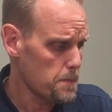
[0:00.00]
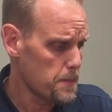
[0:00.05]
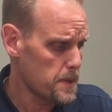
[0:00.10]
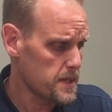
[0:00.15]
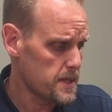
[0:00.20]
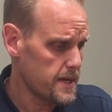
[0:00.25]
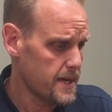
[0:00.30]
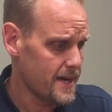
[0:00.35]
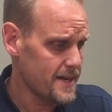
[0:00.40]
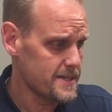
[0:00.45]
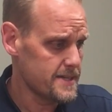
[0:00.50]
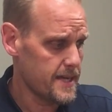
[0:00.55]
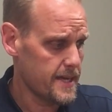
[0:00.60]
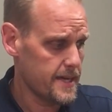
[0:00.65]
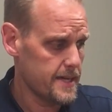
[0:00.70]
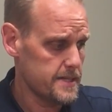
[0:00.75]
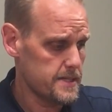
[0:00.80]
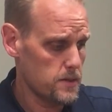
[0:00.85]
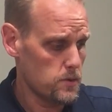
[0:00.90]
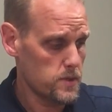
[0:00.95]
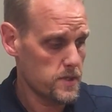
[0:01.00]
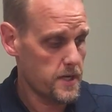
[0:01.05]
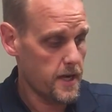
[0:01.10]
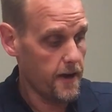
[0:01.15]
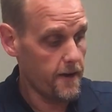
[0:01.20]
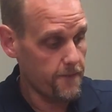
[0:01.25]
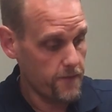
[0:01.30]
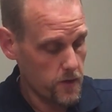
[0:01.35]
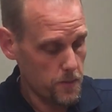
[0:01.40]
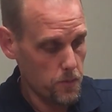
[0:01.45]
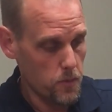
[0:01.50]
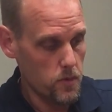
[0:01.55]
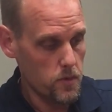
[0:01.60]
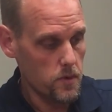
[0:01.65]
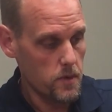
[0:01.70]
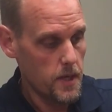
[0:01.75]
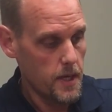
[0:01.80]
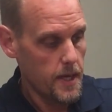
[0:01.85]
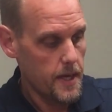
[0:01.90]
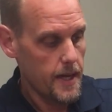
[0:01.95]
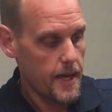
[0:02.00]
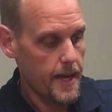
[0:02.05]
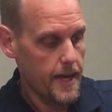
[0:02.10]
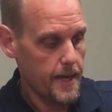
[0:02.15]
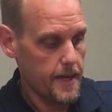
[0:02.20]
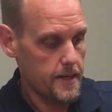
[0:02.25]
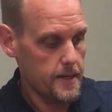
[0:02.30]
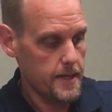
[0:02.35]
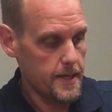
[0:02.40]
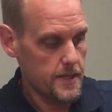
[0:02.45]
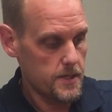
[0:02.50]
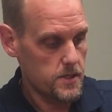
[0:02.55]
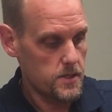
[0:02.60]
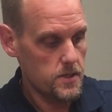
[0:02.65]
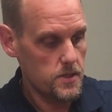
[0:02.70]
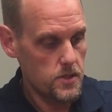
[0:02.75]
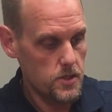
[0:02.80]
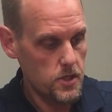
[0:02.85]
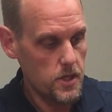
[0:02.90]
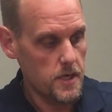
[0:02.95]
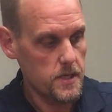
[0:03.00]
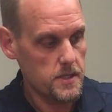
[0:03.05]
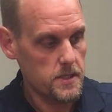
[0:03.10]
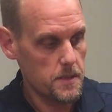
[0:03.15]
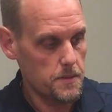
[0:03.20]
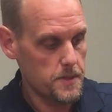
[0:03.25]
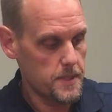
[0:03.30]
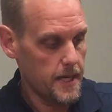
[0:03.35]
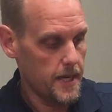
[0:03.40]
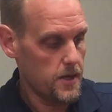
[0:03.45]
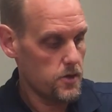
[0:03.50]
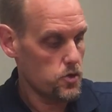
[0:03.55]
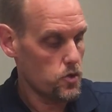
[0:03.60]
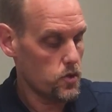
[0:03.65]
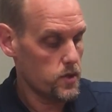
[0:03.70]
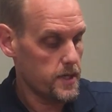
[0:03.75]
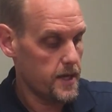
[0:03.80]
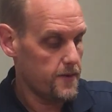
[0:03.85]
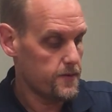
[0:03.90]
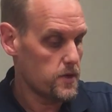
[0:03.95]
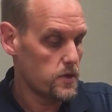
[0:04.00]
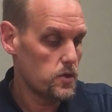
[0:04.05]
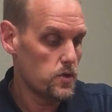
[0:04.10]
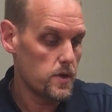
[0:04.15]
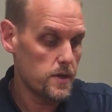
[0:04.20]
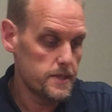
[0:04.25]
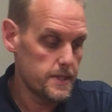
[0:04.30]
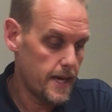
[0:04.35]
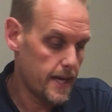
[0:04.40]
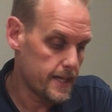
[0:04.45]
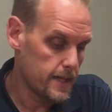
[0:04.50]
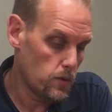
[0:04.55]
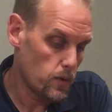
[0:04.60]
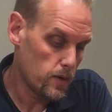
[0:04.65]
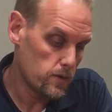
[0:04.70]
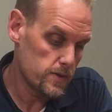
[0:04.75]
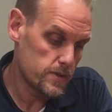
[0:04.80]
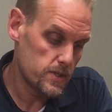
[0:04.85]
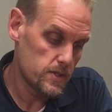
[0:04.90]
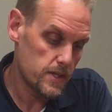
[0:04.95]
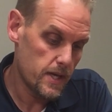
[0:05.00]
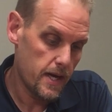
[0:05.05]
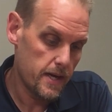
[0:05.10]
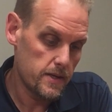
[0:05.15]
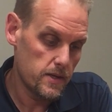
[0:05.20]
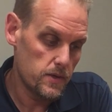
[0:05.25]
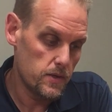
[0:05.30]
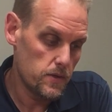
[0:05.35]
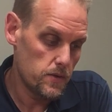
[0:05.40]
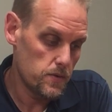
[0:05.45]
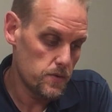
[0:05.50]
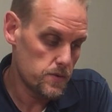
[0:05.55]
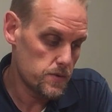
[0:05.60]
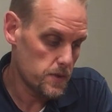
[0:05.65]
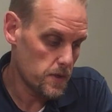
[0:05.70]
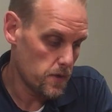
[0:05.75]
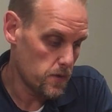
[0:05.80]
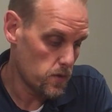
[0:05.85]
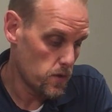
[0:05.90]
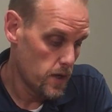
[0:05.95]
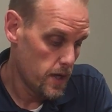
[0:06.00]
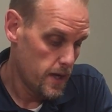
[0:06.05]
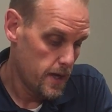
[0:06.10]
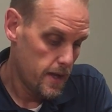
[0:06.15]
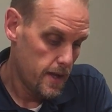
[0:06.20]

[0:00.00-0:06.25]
But the nice thing is it was comfortable and it's just substantial enough to do exactly what it was designed to do. So